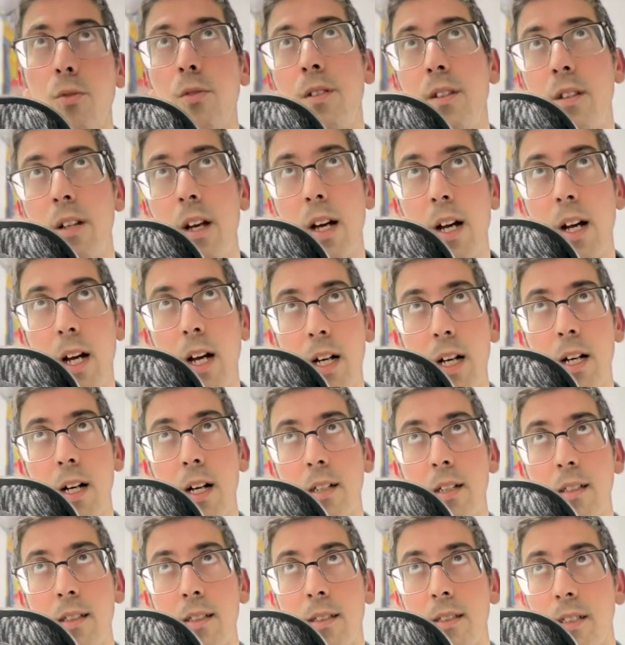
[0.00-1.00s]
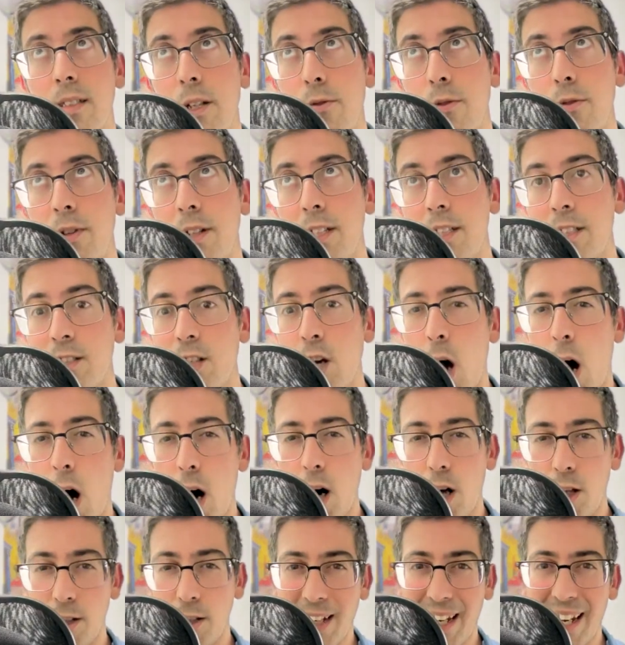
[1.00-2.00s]
the series
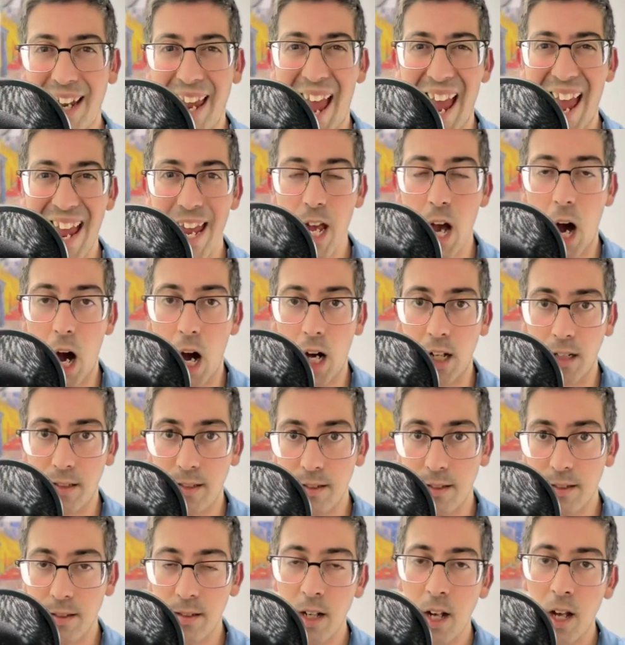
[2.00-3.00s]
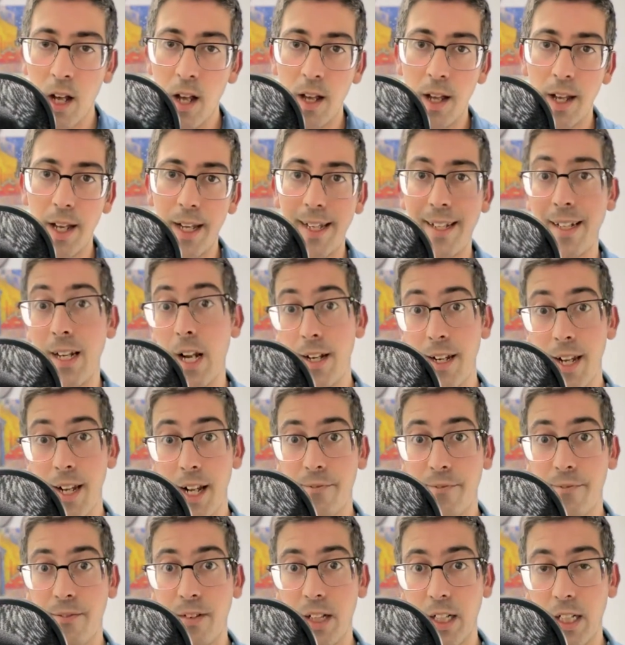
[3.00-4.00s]
called Chaos in
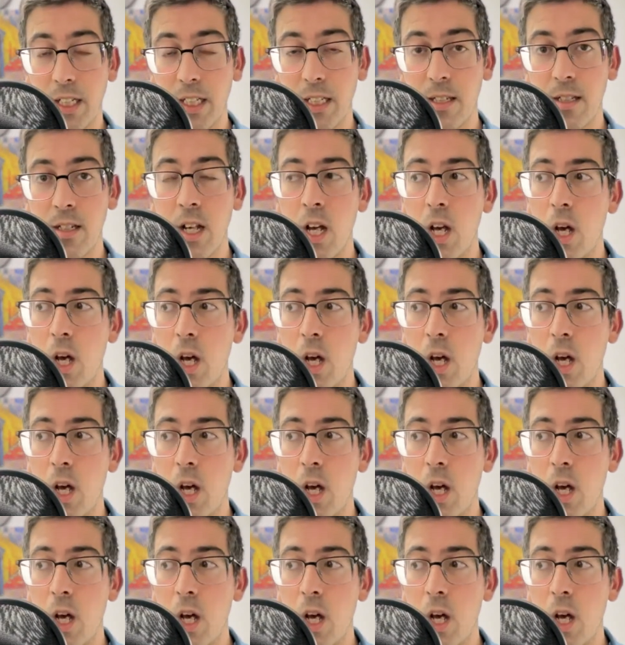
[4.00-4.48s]
Netflix,